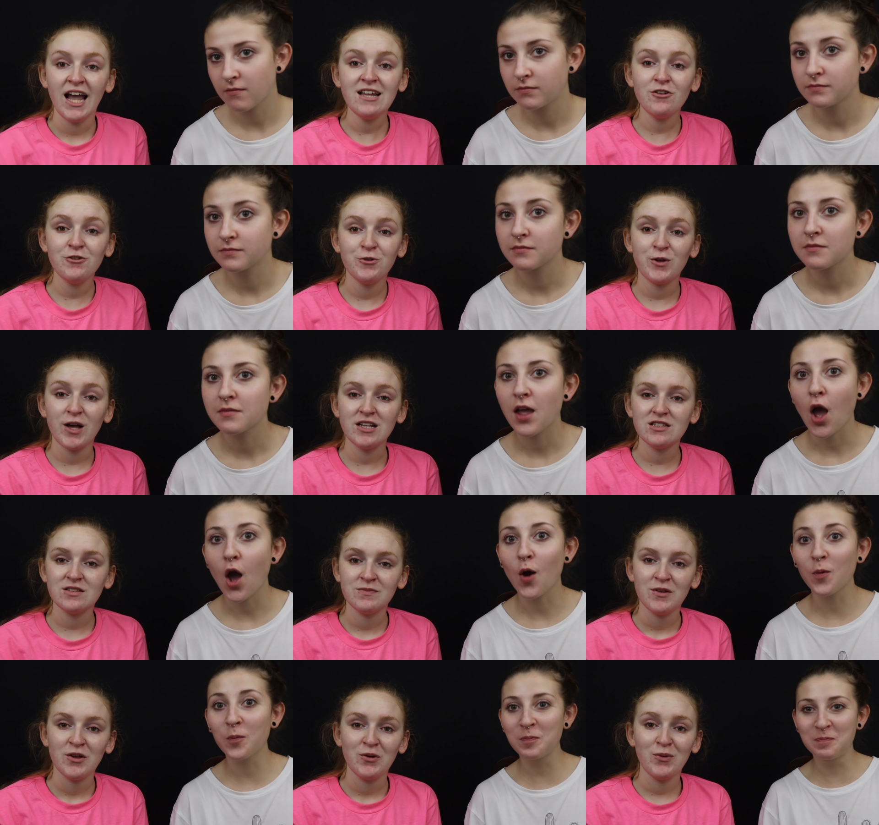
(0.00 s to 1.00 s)
Speaker 1: Hello you guys,
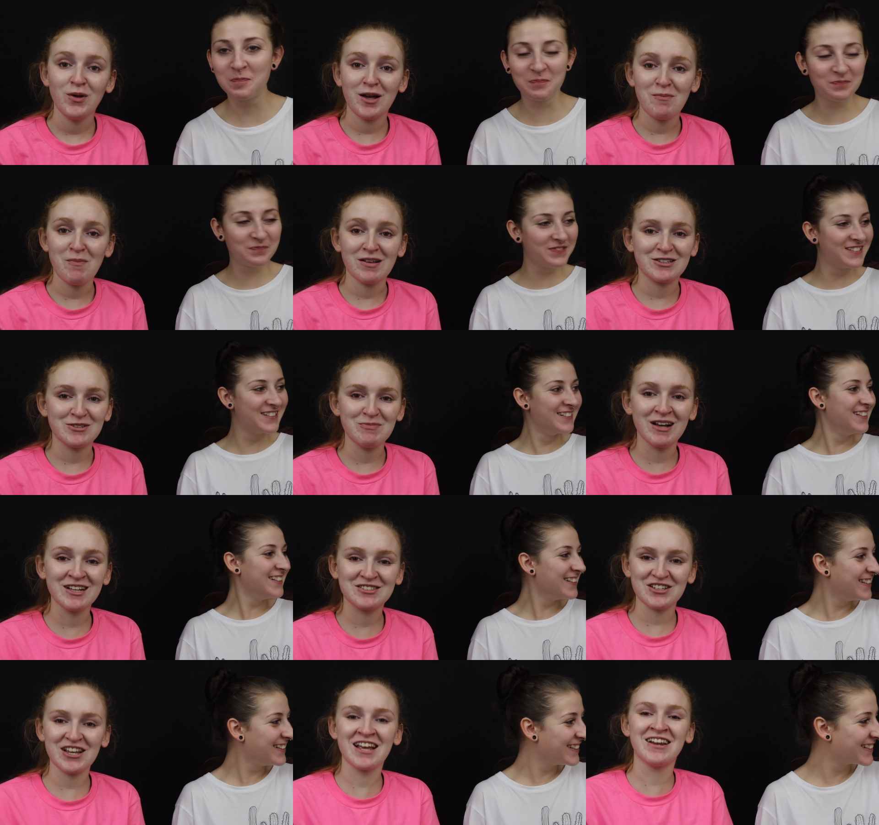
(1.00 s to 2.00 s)
welcome back to
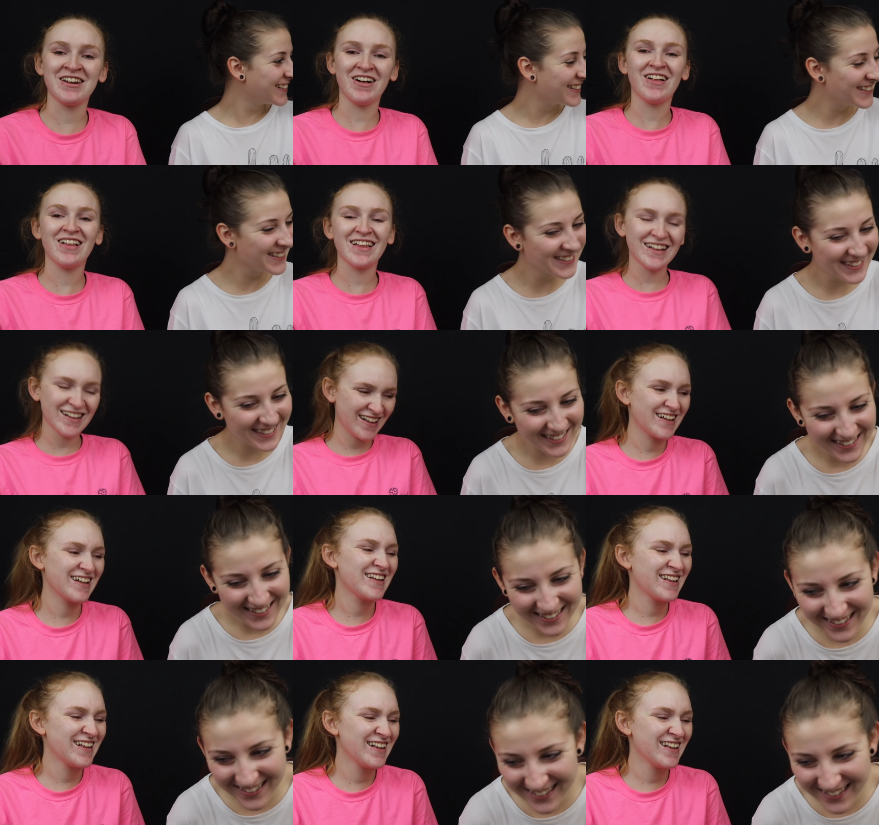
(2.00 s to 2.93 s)
my channel.